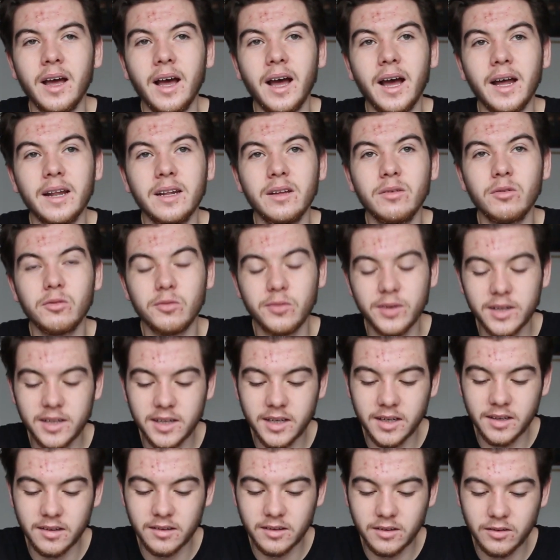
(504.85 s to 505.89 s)
And it was
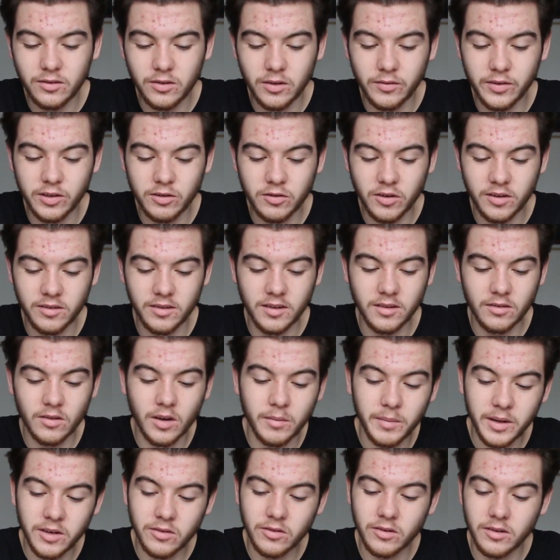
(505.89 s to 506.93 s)
really sort of interesting. So I
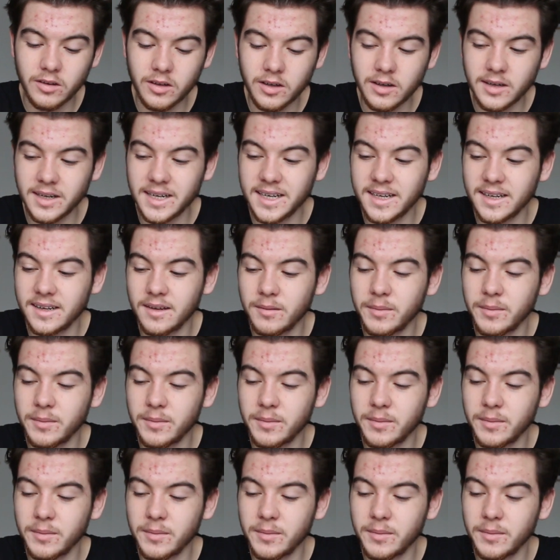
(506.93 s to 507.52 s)
mentioned earlier